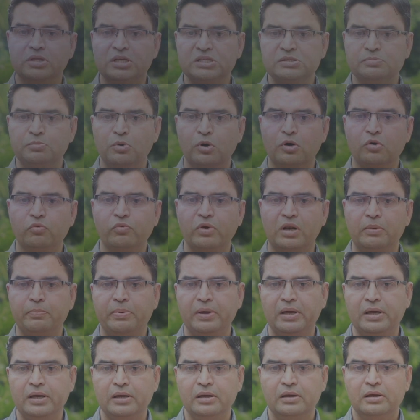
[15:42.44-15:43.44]
this book will
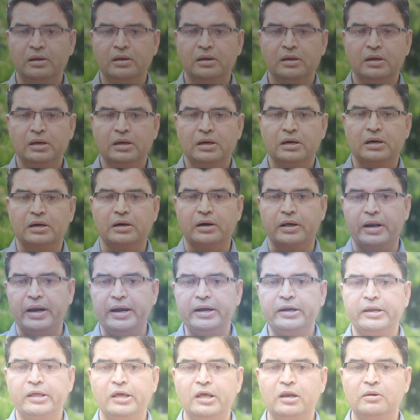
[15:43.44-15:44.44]
be
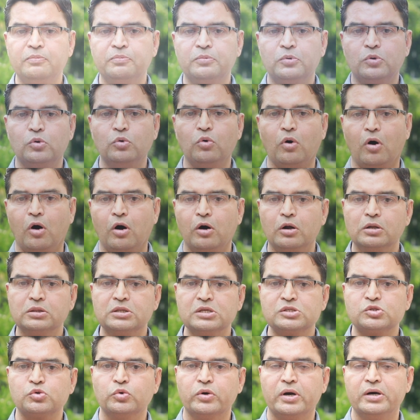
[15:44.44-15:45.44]
great help to all
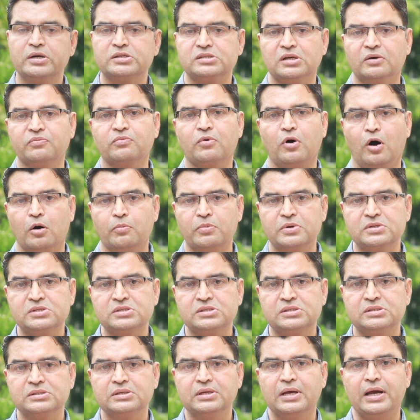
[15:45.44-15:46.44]
the students of
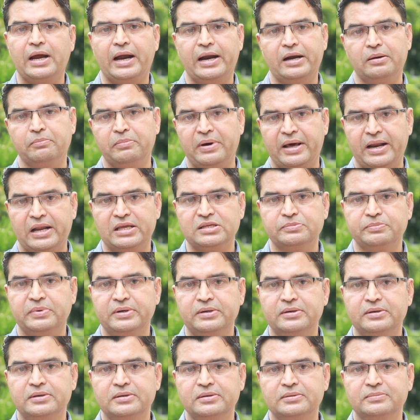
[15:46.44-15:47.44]
commerce and
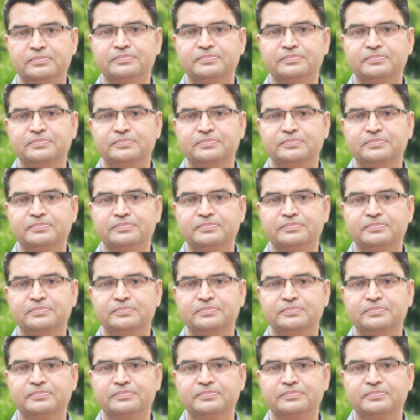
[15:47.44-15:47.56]
management.